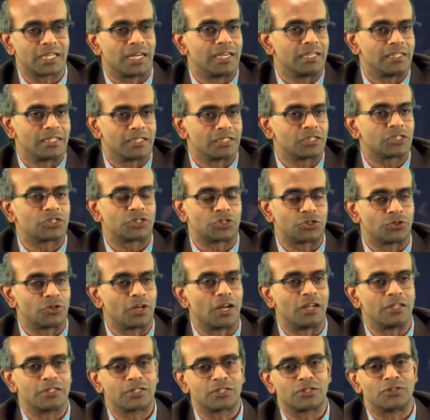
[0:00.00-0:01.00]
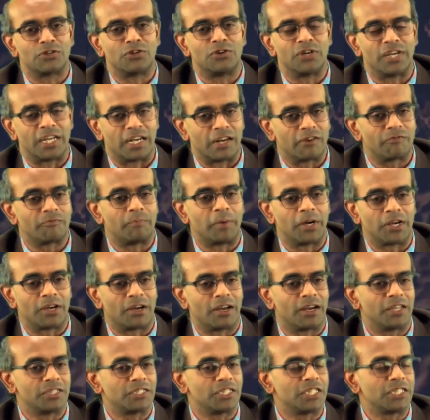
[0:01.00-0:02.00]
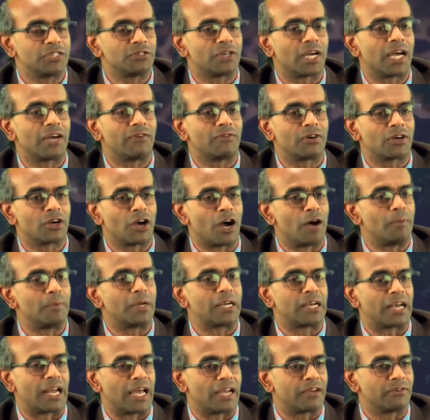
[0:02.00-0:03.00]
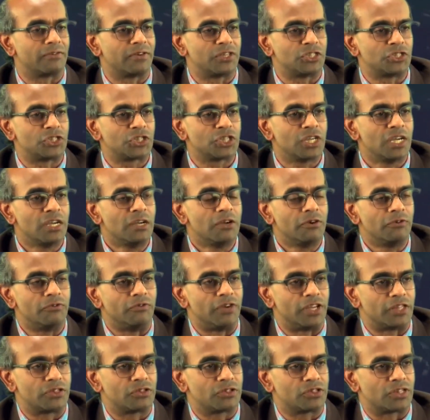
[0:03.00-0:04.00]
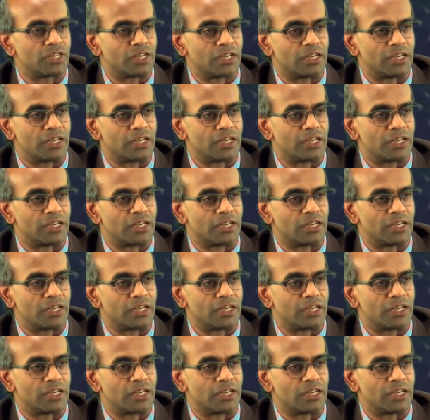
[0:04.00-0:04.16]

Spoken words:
scientists should also know enough biology to have a common language with,